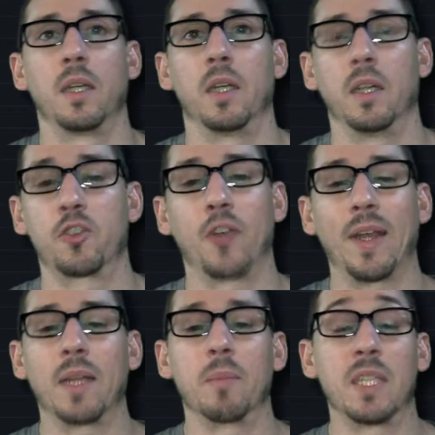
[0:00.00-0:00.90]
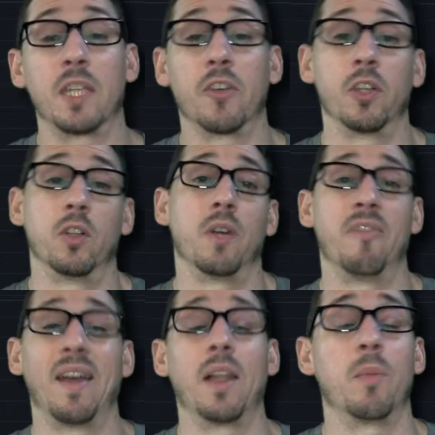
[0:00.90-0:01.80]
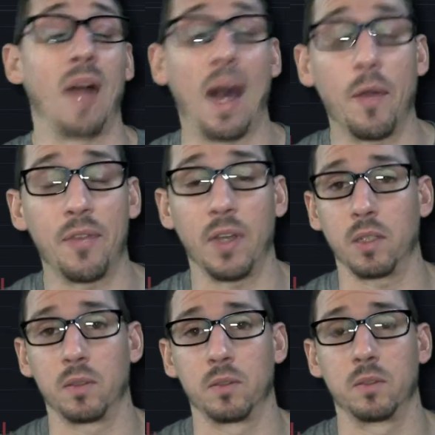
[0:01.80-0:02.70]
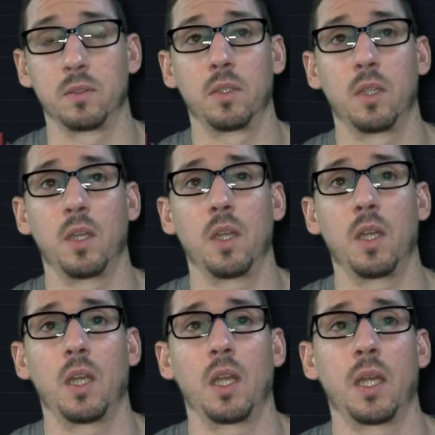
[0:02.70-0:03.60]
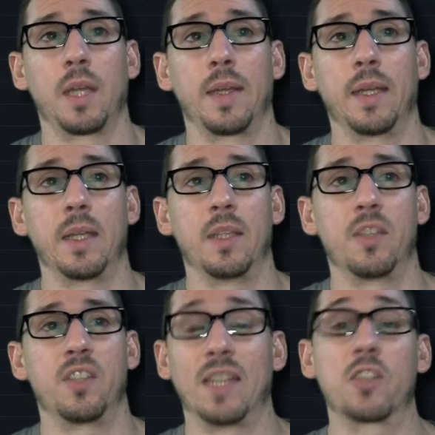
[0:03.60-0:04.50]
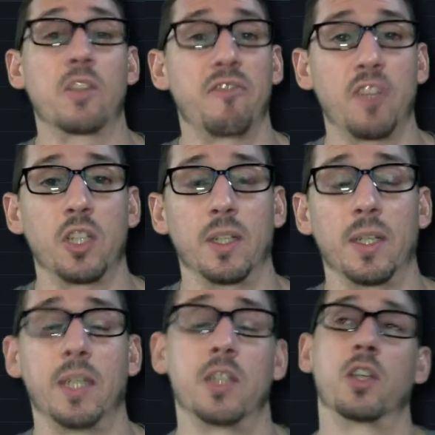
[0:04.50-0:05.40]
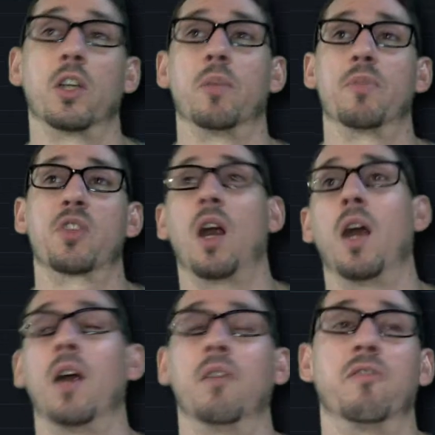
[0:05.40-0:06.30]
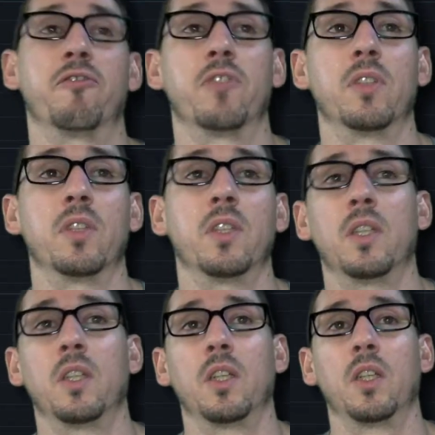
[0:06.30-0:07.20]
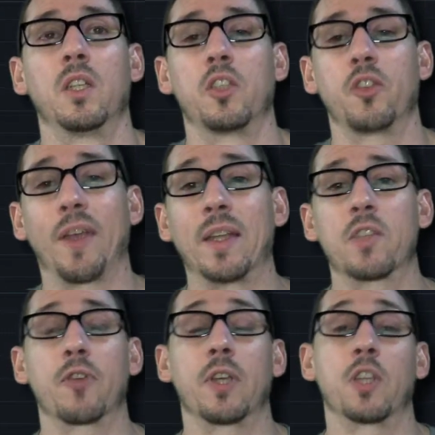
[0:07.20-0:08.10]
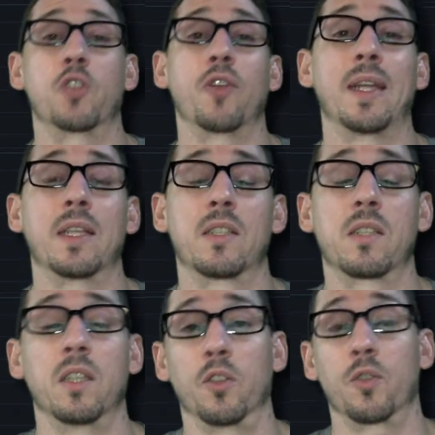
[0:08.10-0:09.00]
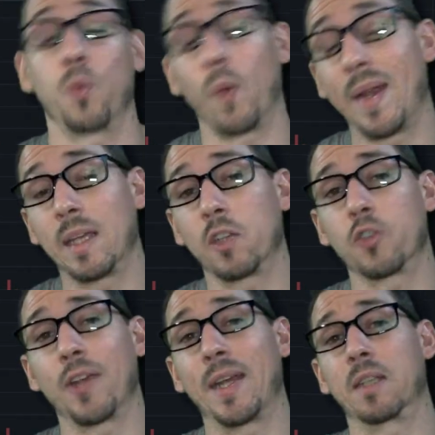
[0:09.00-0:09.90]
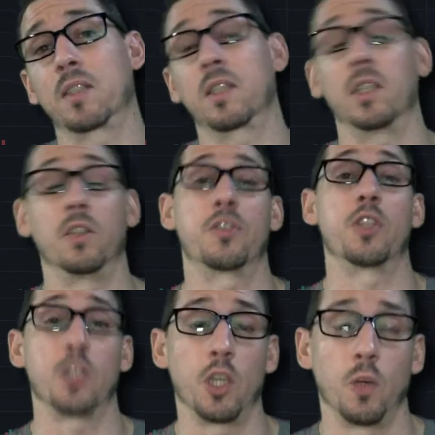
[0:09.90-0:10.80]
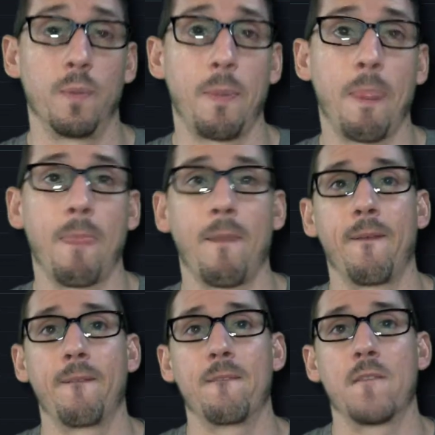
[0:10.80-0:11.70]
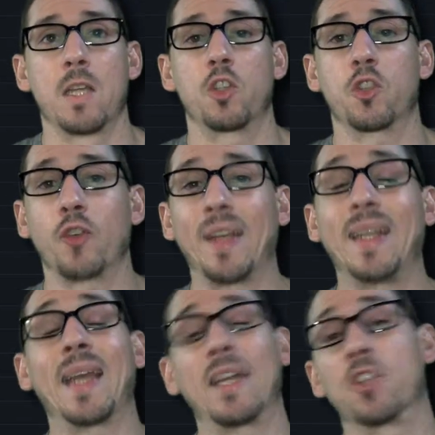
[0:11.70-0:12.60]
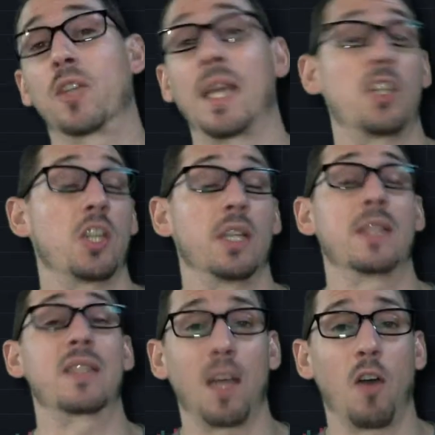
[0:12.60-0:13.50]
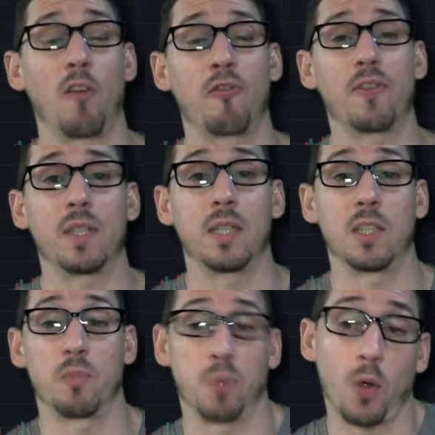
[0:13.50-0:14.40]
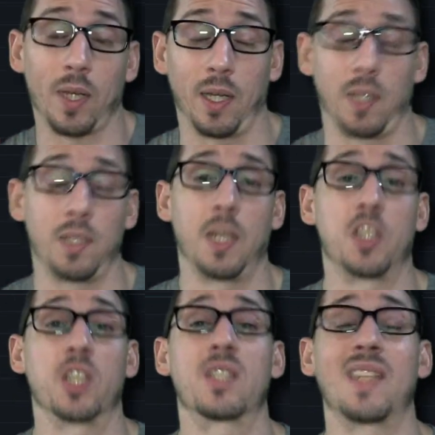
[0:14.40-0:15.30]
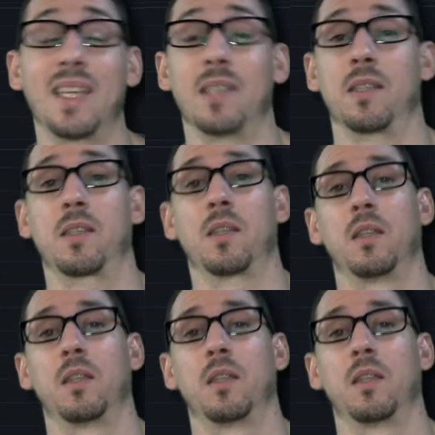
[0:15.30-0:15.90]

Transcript: of trading material available out there is insufficient in terms of transferring trading skills, winning trading skills to you. Trading education itself is broken. It just is.